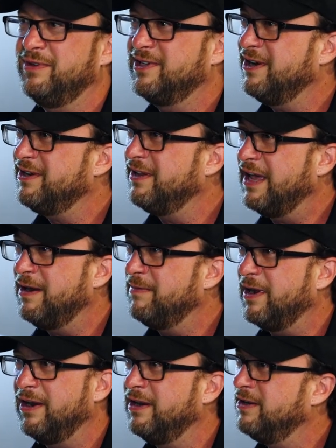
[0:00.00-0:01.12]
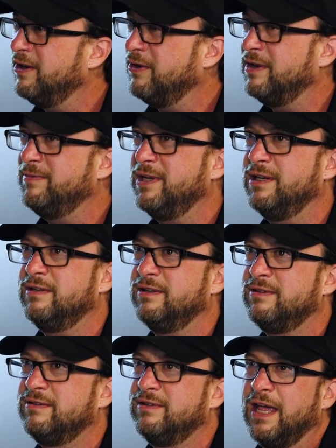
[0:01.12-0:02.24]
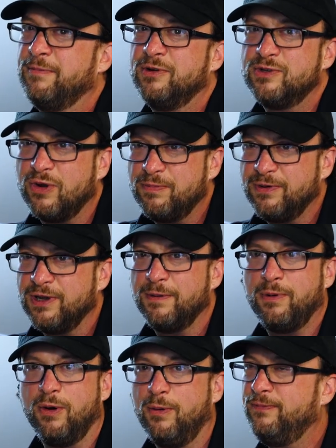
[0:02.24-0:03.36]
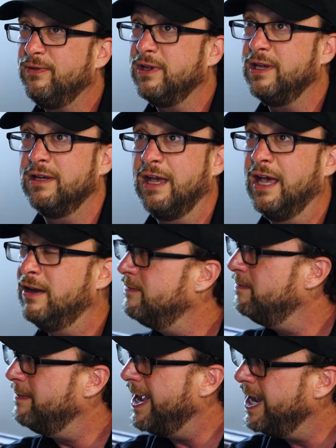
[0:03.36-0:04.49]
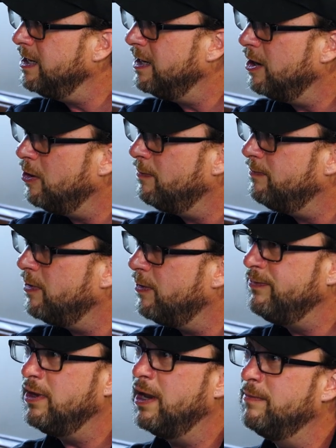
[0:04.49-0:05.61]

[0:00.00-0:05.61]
we talked a lot about it. You know, I mean, the Embers are opening up hopefully end of May. Hopefully